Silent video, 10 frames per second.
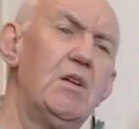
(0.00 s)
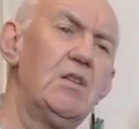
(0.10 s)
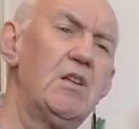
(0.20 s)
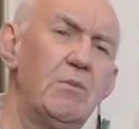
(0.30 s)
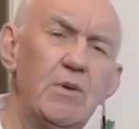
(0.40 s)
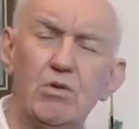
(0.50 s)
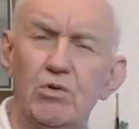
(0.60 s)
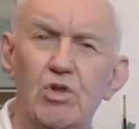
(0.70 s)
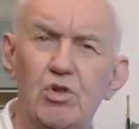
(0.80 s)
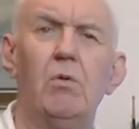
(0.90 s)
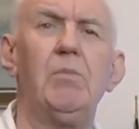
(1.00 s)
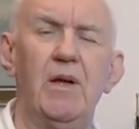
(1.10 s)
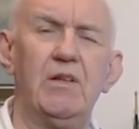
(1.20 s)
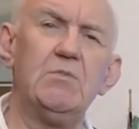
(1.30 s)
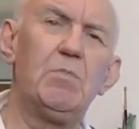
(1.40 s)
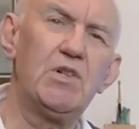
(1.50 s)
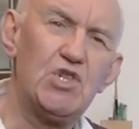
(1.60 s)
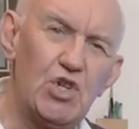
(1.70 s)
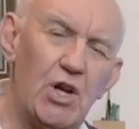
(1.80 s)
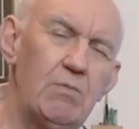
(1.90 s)
the only way you can stop that is by
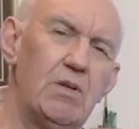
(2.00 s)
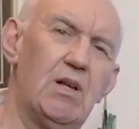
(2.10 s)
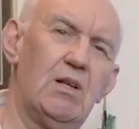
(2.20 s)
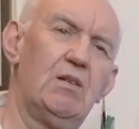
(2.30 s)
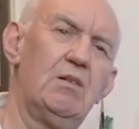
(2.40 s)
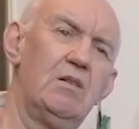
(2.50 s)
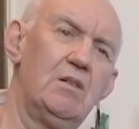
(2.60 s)
jamming it.